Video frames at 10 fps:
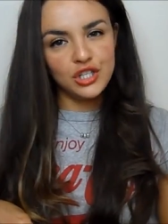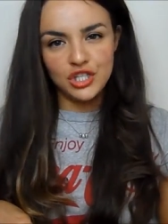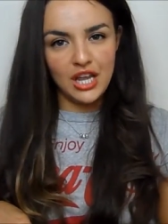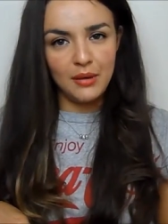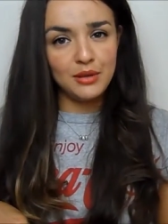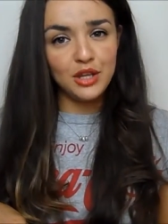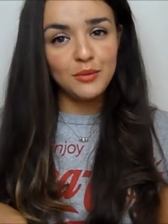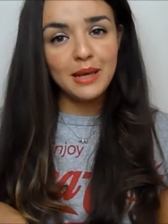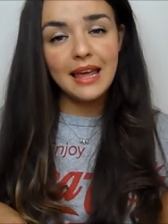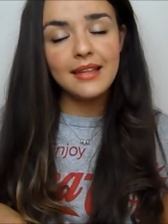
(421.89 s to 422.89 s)
to share with
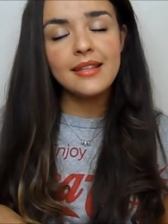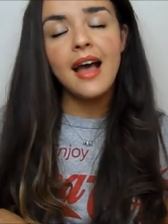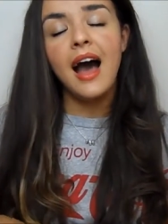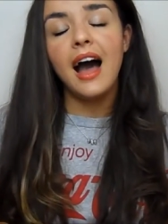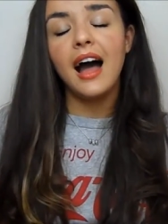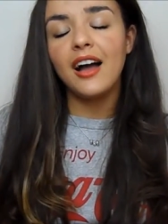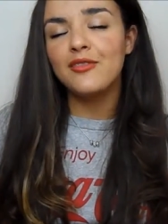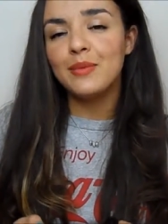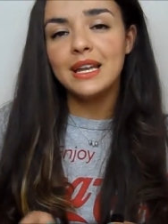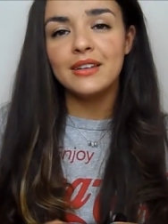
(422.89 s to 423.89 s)
you, because
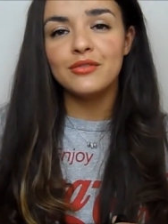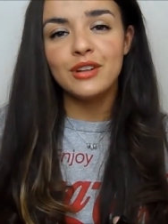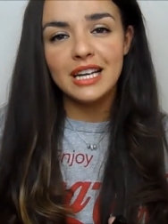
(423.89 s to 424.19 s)
I've been